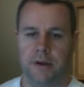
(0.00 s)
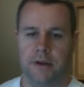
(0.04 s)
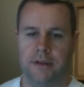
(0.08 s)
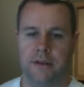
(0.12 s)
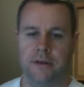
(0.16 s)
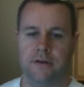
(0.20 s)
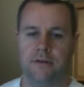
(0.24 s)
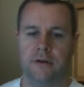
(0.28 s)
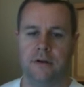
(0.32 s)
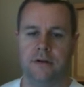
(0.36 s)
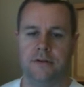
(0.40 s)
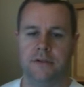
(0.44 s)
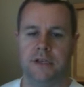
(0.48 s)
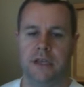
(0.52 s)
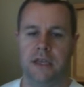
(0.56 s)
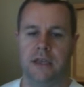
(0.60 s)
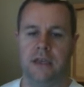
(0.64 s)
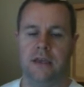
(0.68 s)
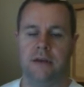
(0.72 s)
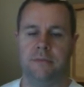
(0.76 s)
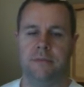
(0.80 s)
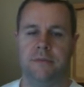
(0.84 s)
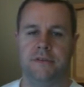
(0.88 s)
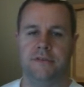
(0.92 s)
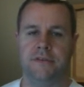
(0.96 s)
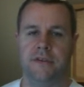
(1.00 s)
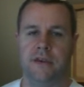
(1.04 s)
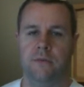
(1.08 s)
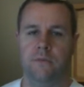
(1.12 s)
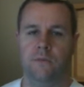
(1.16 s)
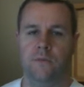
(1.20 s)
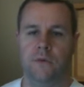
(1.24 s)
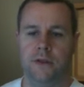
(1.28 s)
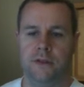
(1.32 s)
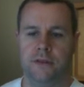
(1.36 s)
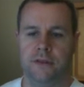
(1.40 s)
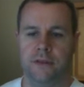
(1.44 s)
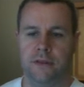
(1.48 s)
but they're all taking up the
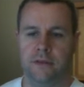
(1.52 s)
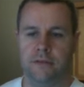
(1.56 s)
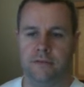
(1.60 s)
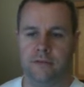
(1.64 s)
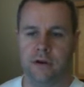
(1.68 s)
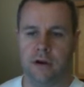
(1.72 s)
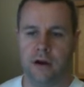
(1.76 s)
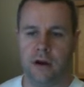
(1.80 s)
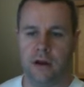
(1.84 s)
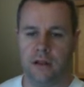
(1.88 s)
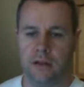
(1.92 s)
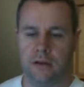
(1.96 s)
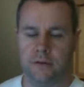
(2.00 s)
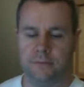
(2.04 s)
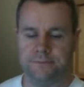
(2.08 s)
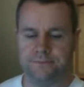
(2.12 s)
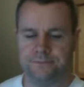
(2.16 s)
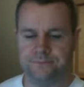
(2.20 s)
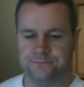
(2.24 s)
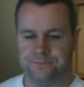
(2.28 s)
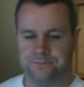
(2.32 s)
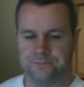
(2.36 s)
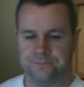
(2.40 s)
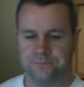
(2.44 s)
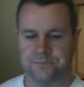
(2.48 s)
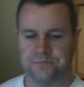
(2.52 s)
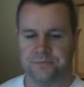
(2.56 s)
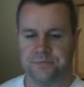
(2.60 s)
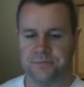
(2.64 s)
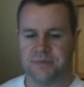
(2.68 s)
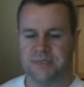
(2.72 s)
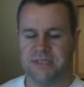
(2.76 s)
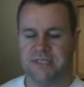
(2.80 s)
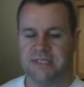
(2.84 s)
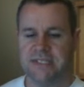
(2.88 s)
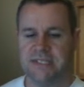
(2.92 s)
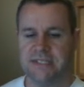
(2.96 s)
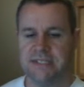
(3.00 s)
same width of the column.
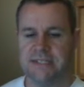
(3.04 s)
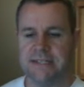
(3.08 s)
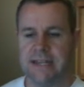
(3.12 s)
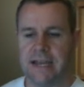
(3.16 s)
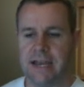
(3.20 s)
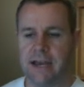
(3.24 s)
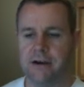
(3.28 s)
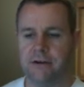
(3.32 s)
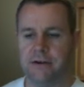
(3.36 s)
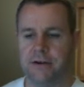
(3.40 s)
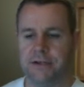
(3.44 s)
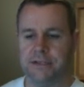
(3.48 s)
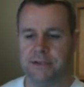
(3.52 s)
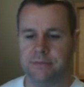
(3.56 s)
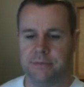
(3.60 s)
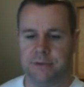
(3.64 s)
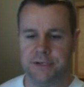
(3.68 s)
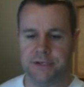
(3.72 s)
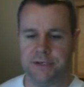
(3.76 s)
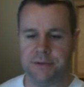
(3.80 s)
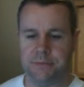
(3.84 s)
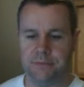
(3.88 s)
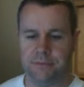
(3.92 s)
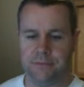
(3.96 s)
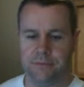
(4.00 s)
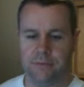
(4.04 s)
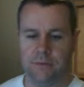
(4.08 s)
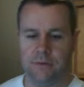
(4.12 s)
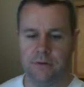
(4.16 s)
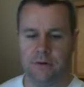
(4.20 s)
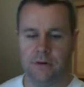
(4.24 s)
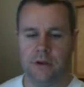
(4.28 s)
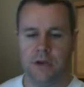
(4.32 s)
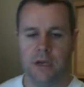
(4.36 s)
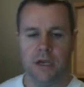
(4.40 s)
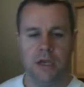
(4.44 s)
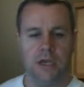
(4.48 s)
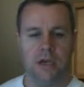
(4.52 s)
Now, as I mentioned
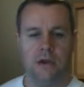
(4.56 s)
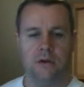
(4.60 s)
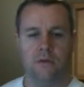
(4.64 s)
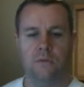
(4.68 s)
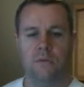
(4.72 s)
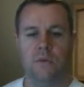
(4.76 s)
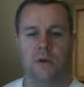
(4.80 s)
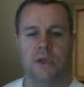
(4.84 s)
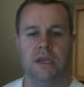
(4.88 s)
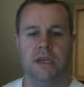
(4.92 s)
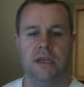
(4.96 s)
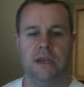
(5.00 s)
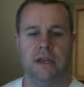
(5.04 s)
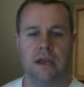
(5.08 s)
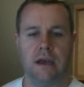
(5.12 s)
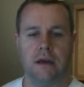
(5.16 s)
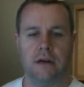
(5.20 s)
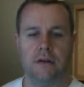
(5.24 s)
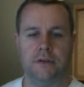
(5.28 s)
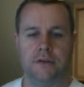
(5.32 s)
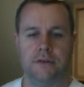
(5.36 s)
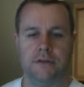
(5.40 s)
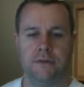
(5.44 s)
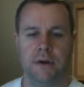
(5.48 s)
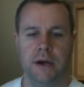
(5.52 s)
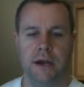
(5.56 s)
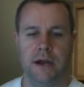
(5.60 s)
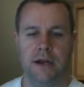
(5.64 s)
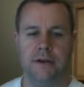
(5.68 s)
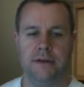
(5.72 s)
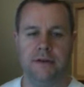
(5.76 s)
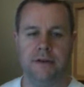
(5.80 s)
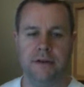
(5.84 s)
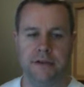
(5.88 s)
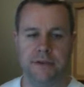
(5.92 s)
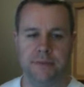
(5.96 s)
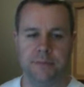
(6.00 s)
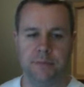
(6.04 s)
before, we can also add a
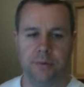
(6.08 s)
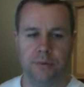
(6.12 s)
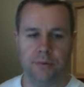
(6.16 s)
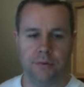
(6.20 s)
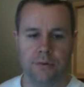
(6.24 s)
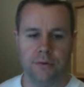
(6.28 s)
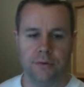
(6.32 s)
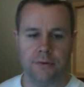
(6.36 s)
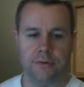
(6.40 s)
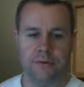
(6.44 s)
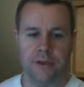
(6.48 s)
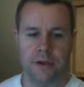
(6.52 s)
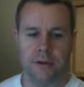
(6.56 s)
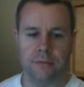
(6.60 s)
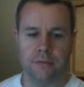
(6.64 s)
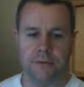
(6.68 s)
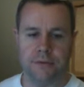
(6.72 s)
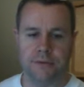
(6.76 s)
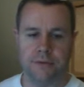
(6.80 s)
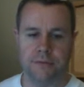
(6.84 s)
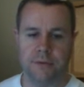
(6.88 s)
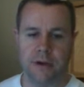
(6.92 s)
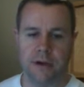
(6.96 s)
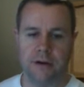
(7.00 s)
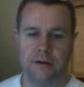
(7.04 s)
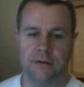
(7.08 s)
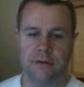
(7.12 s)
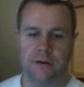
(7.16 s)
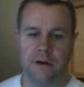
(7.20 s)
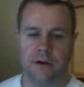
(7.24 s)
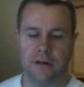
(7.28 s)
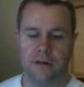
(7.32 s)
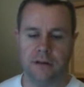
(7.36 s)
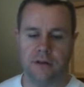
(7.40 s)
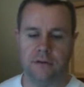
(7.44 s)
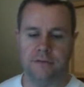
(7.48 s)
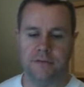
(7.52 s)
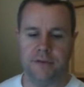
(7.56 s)
nice border that will surround
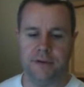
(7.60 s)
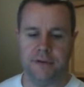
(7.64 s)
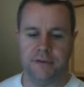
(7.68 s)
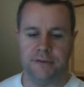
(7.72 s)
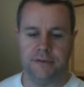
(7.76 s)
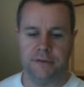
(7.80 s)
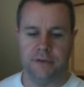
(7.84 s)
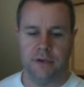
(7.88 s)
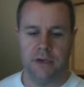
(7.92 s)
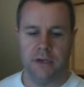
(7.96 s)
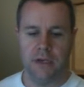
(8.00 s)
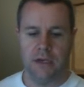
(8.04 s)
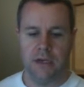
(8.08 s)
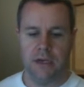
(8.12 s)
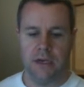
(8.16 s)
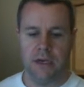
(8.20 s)
all of this.